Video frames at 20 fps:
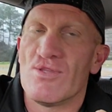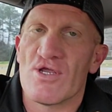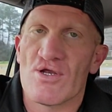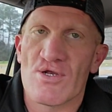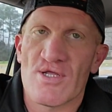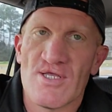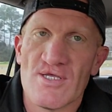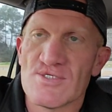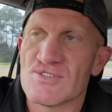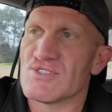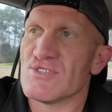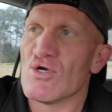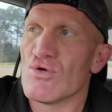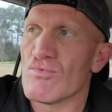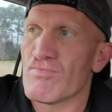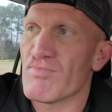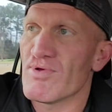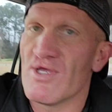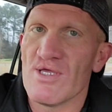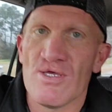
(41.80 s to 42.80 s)
there is
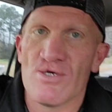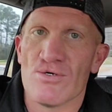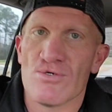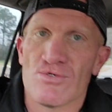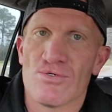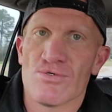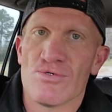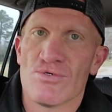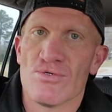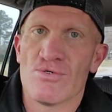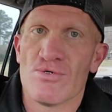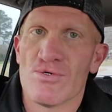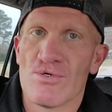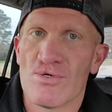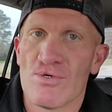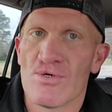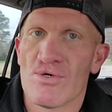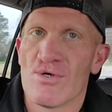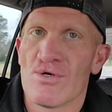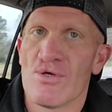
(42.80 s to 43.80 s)
no pill
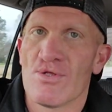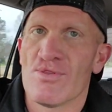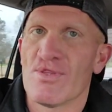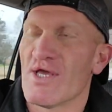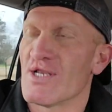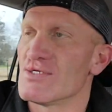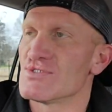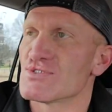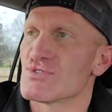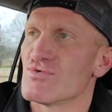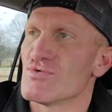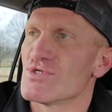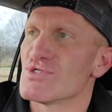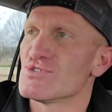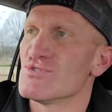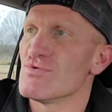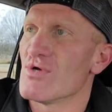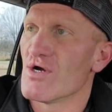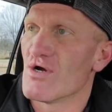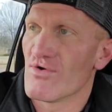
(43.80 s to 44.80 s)
that is
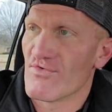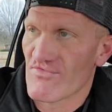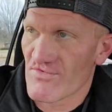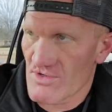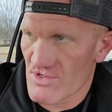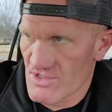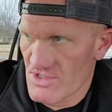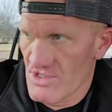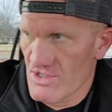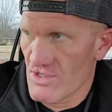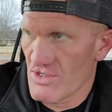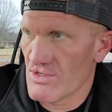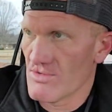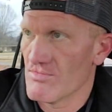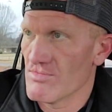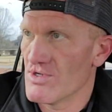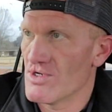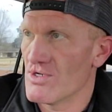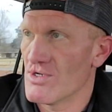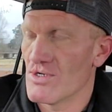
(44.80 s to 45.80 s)
going to
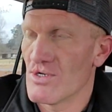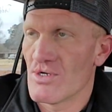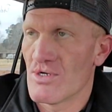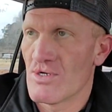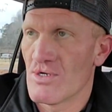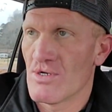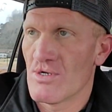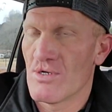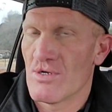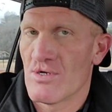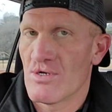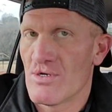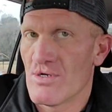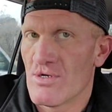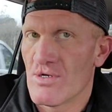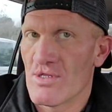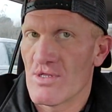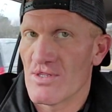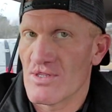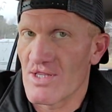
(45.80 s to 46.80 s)
overcome
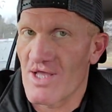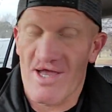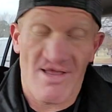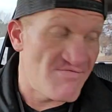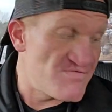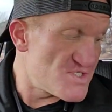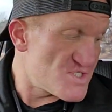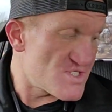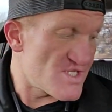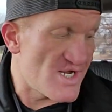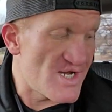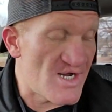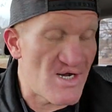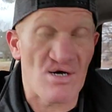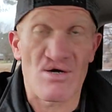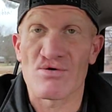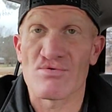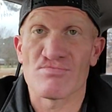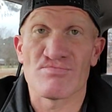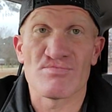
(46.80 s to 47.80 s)

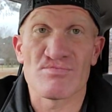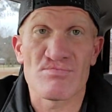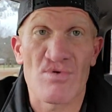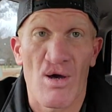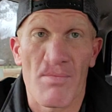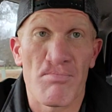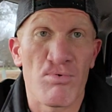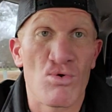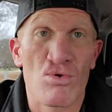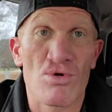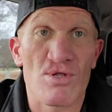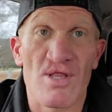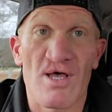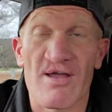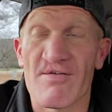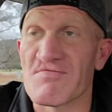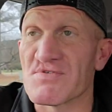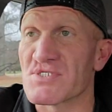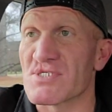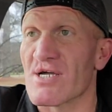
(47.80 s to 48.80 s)
lifestyle, a poor
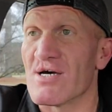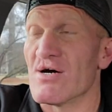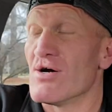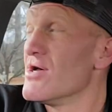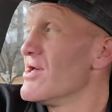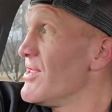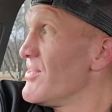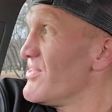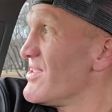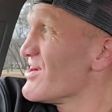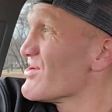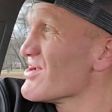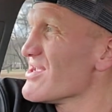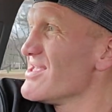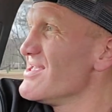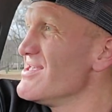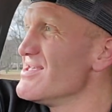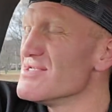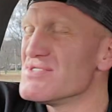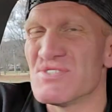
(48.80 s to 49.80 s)
lifestyle. There
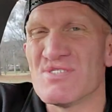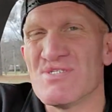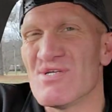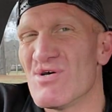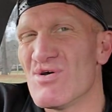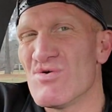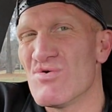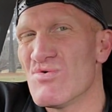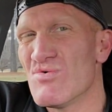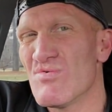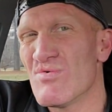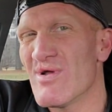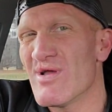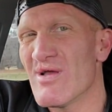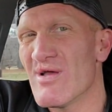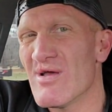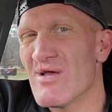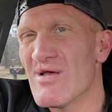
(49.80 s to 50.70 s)
is no,